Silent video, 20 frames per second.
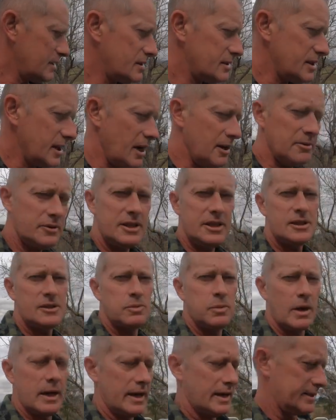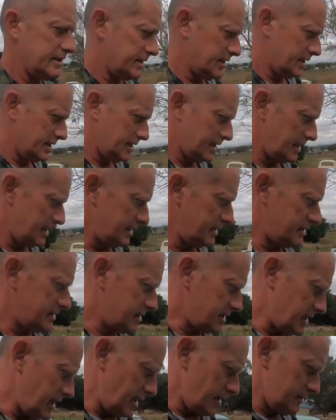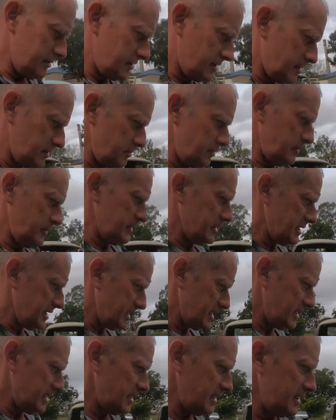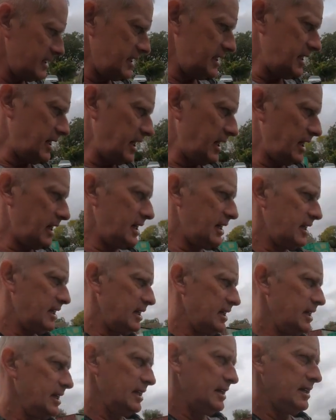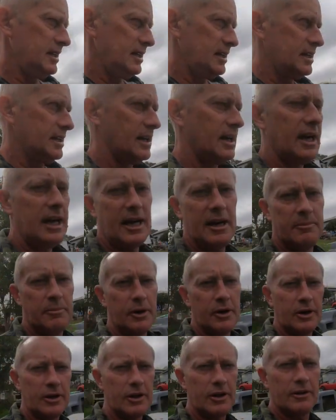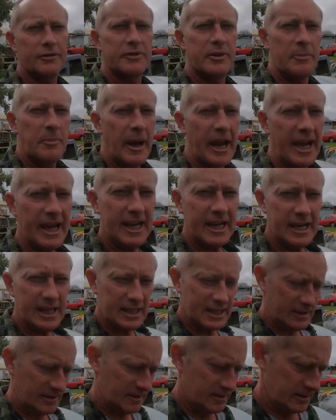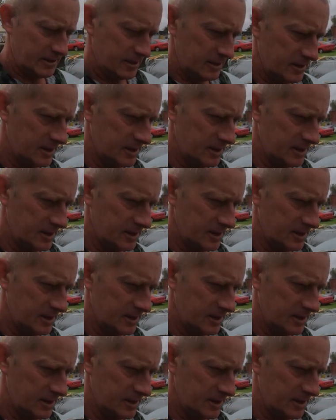So this one, it's going to be body off the pan.